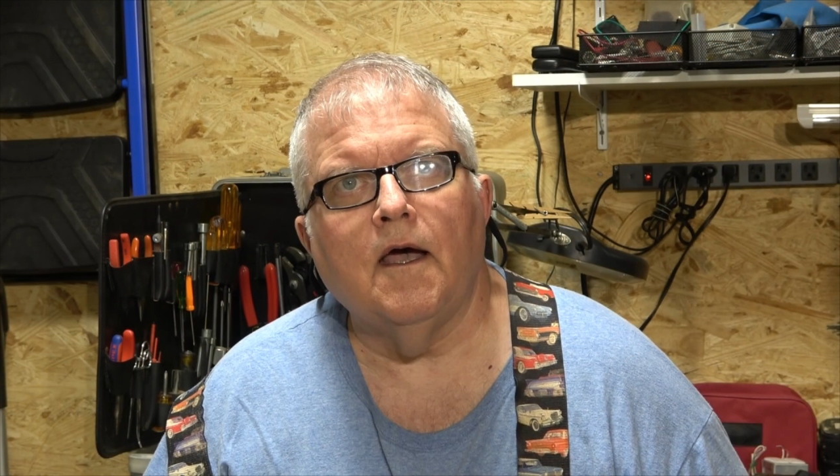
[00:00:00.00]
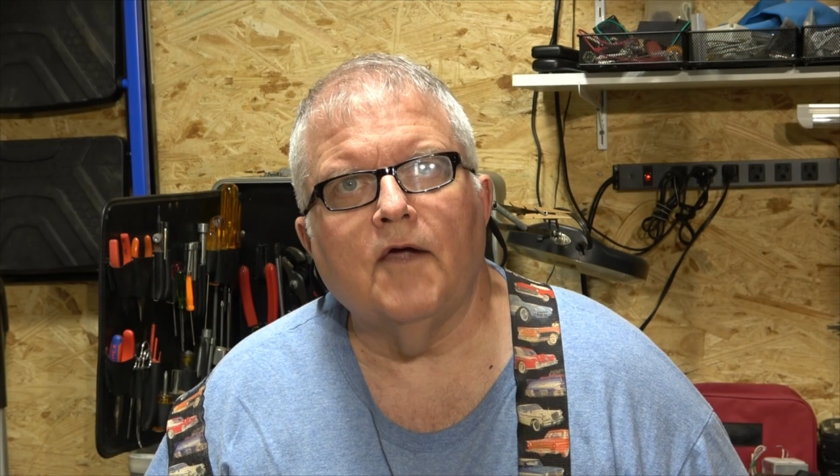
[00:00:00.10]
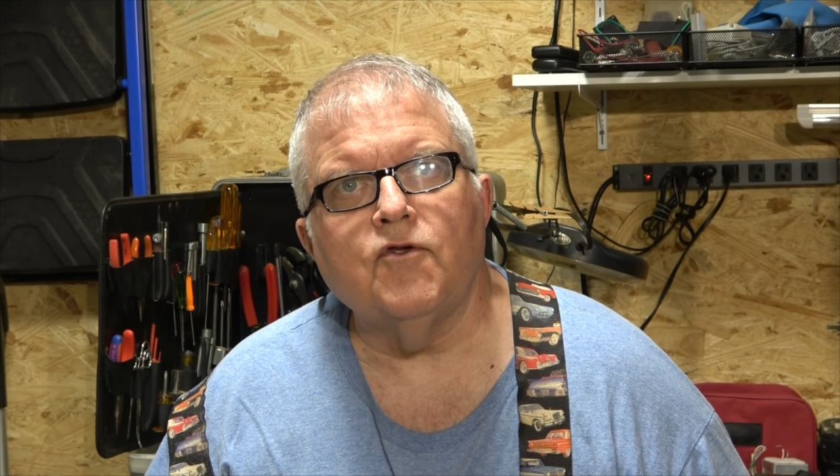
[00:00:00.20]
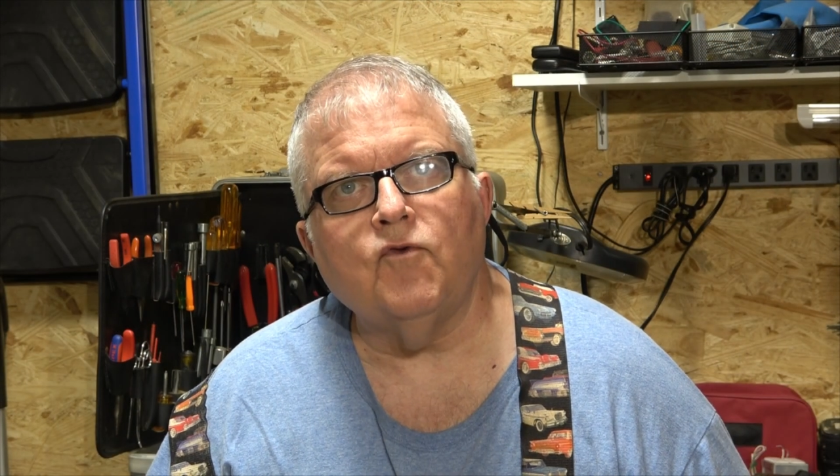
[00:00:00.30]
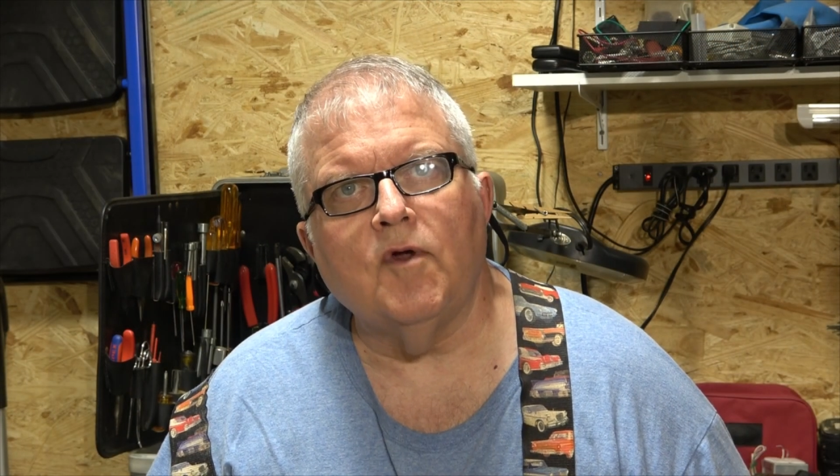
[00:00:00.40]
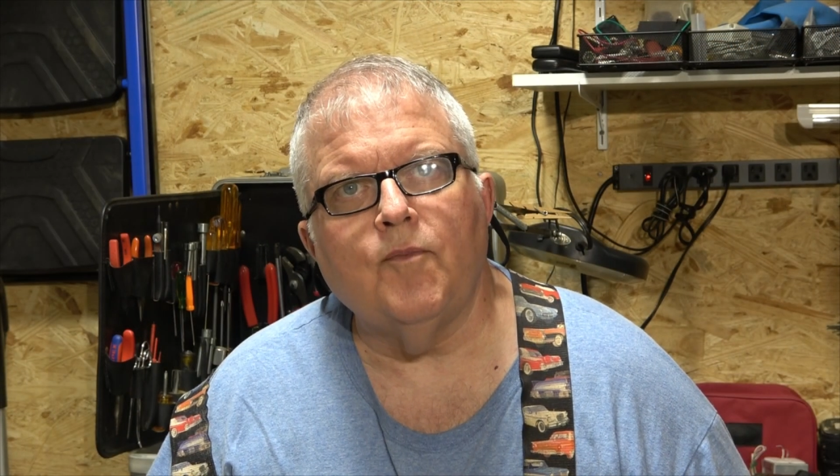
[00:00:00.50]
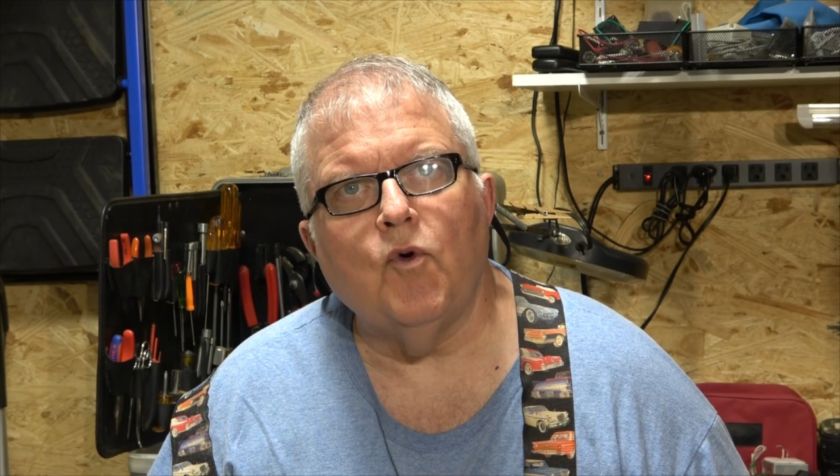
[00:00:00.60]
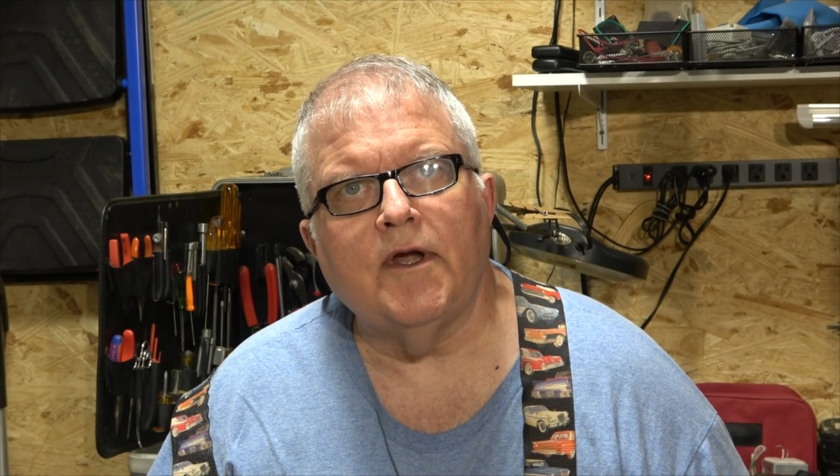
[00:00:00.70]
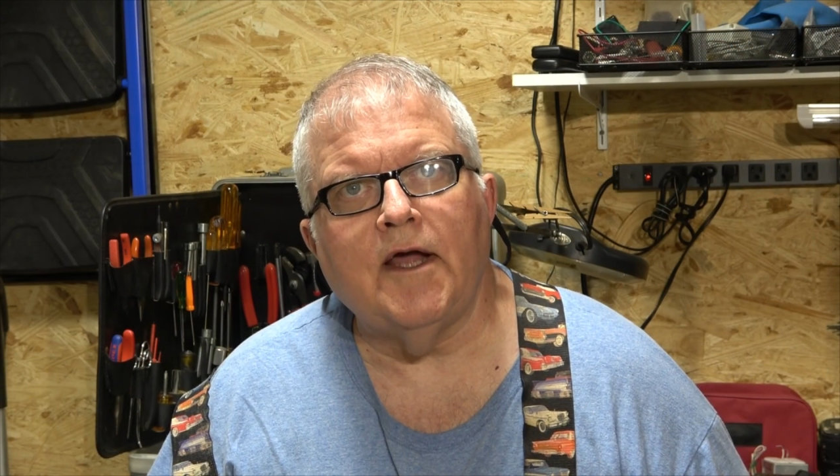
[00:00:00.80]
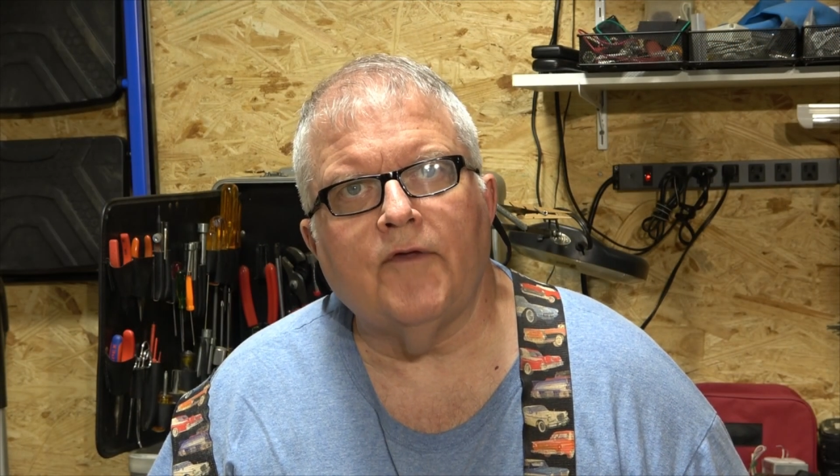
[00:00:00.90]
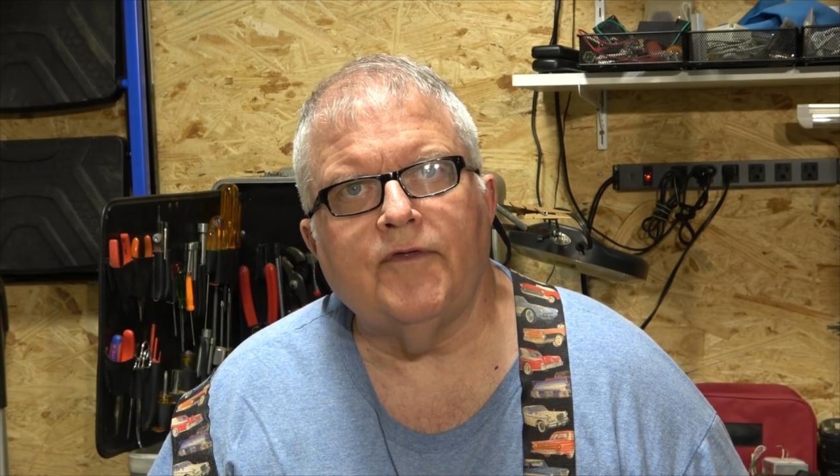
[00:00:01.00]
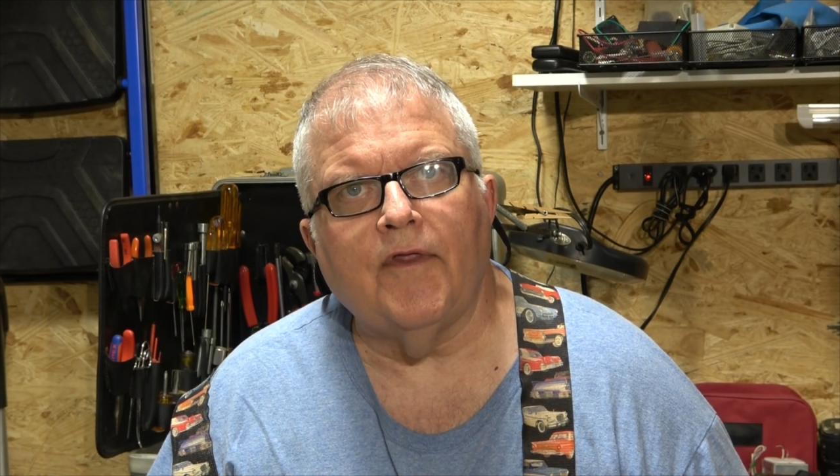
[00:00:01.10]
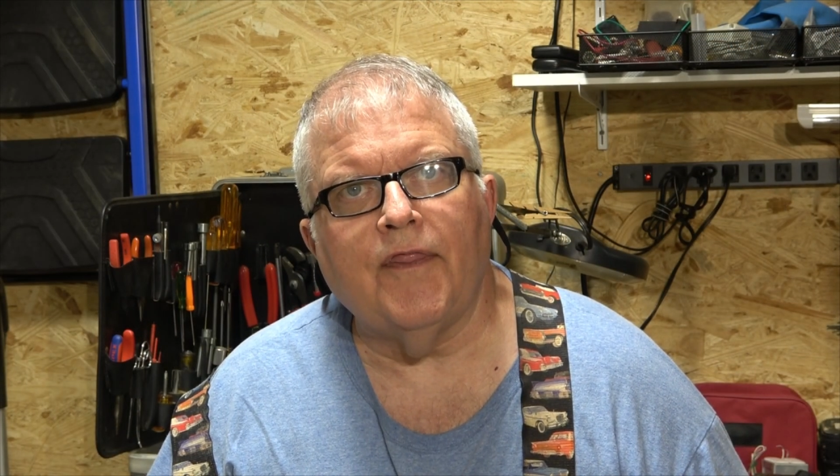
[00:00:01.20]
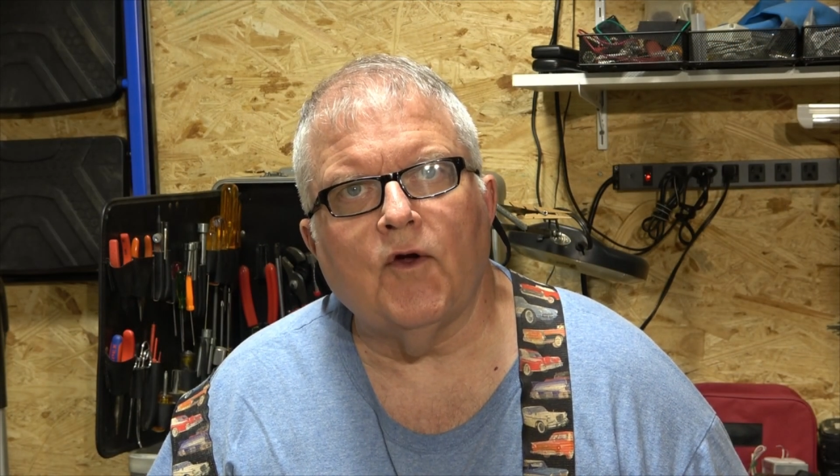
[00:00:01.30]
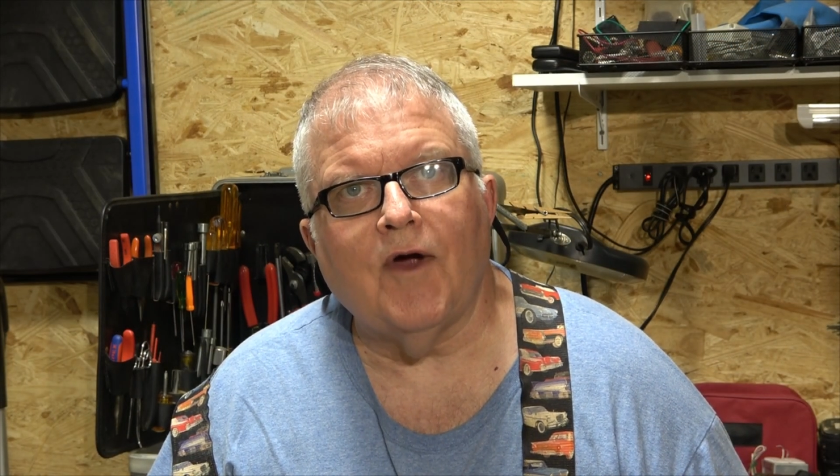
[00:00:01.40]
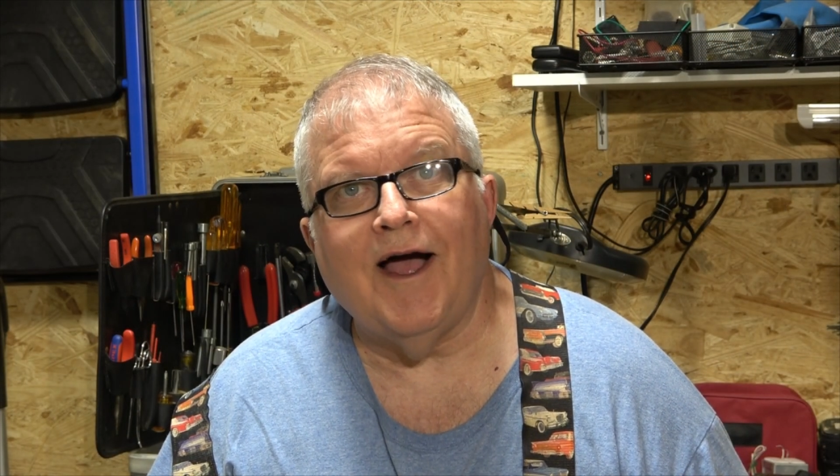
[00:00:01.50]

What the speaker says: I just want to point out that there